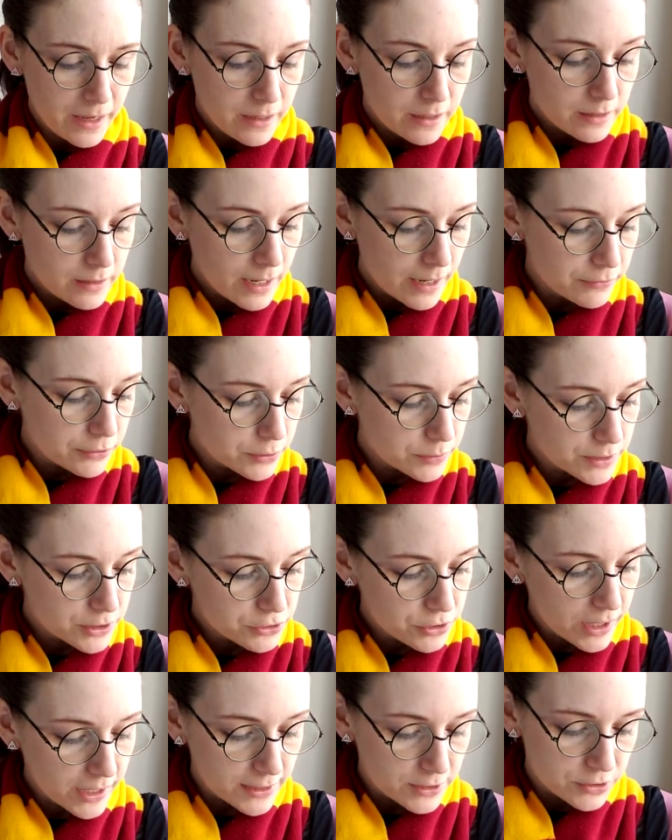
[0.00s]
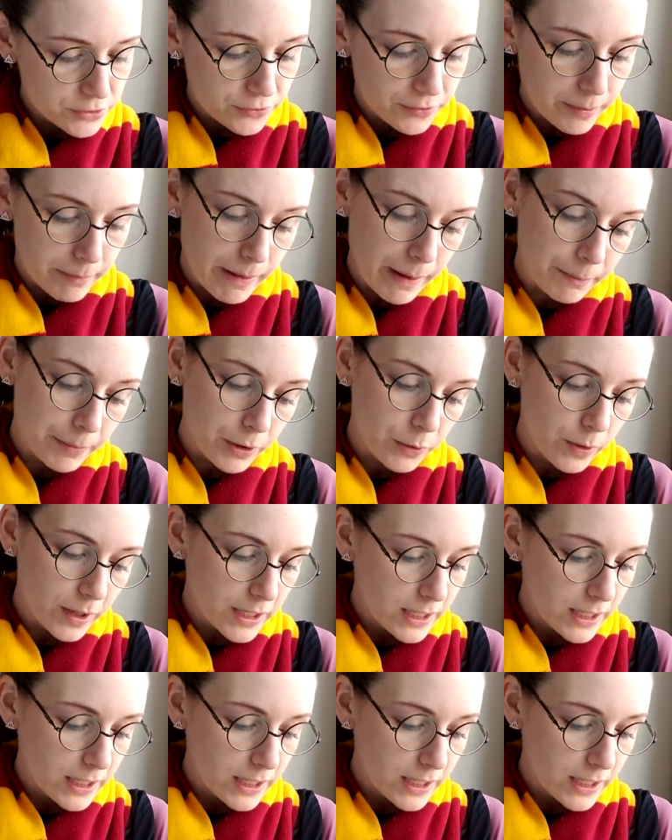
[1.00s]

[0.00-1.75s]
Neville was trying to remember what